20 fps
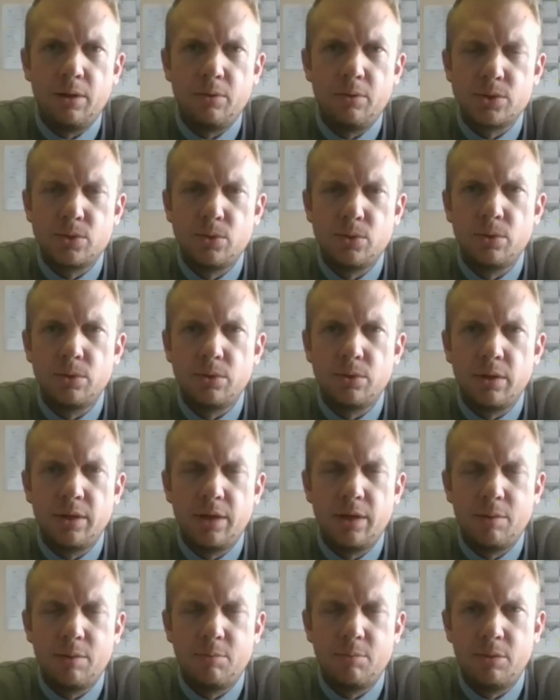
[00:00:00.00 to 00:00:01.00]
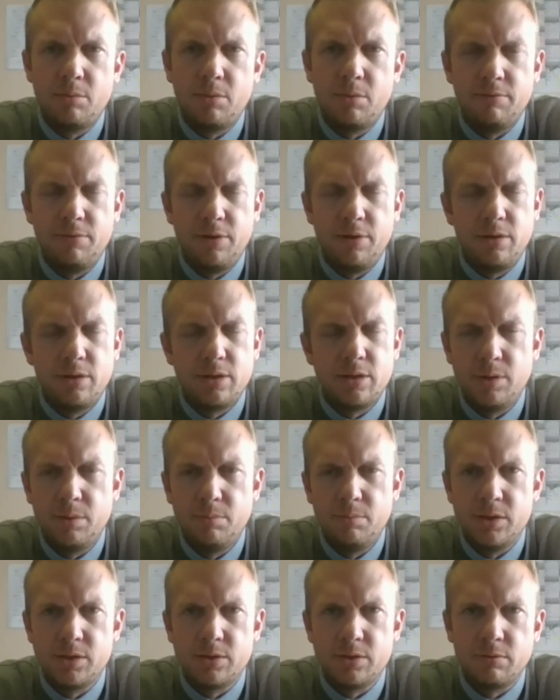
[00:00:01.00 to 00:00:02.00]
And that was caught on camera by
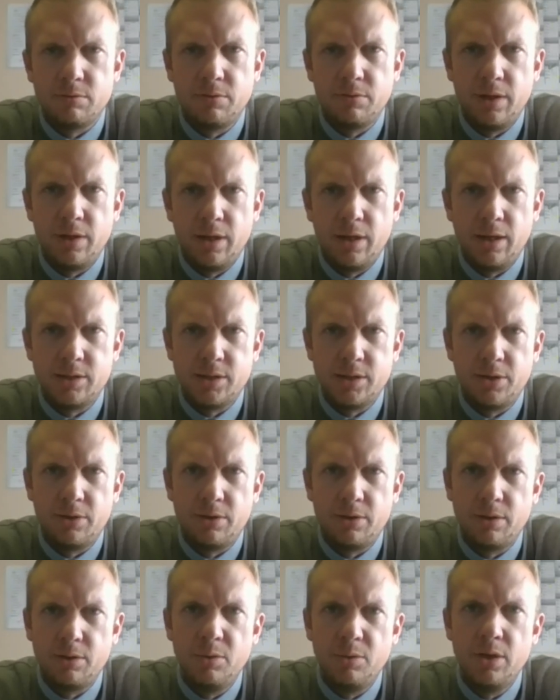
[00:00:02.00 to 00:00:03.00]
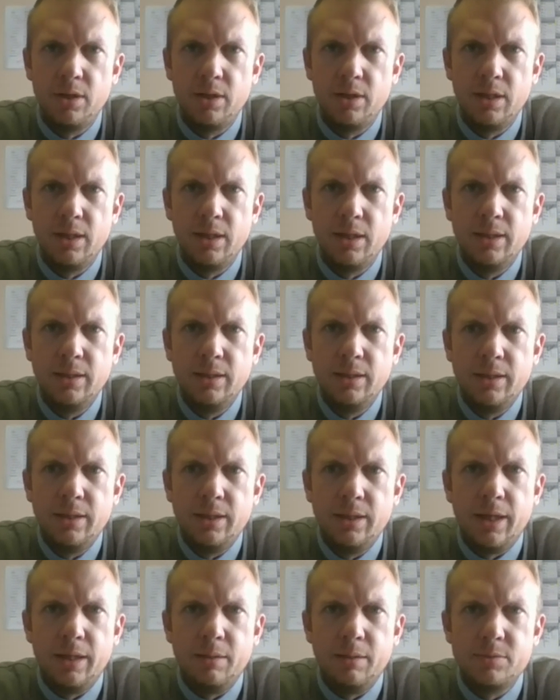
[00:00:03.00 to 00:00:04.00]
various members of the Alexandra community
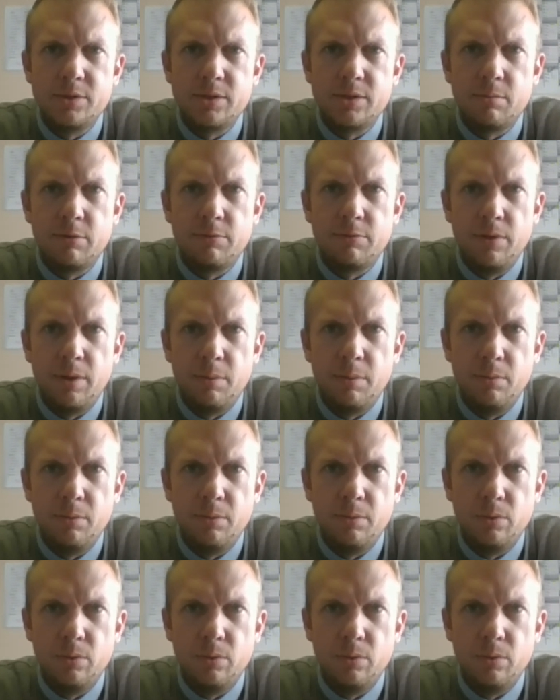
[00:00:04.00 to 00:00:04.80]
um, some of